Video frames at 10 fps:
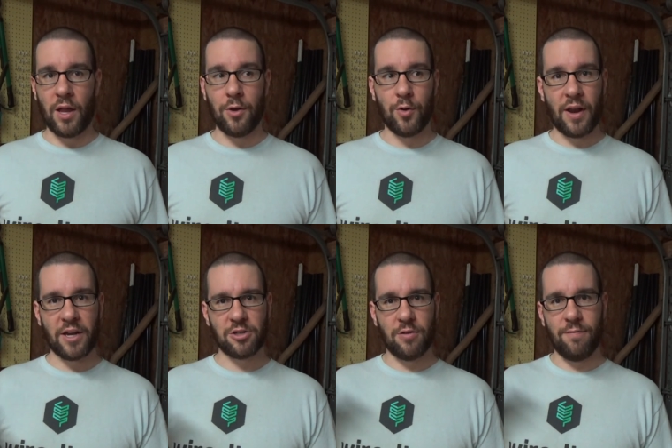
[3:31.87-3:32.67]
and you can
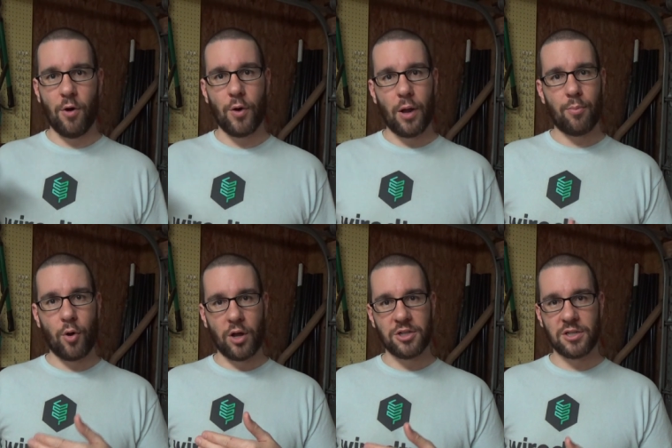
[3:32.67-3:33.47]
actually vote up
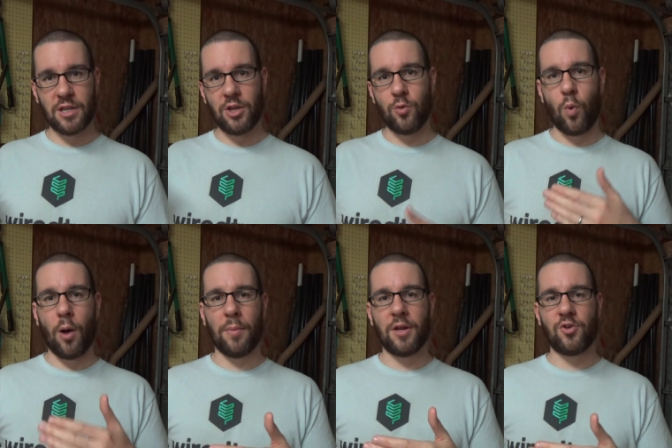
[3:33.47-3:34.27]
projects that you'd
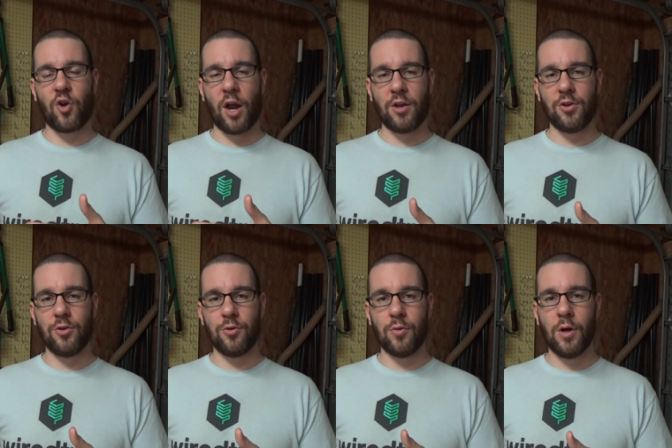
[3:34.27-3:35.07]
want me to try to
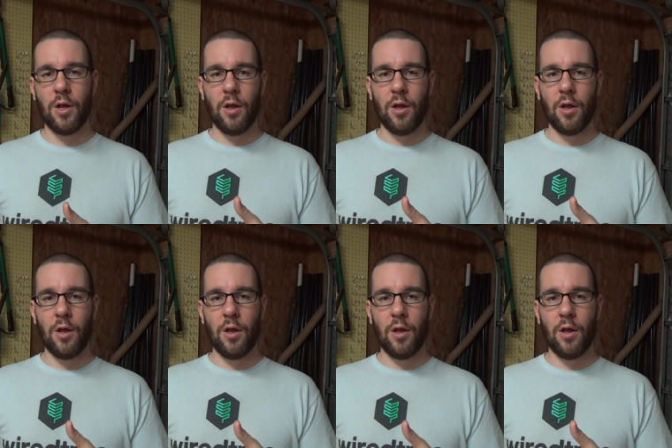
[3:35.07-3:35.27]
do,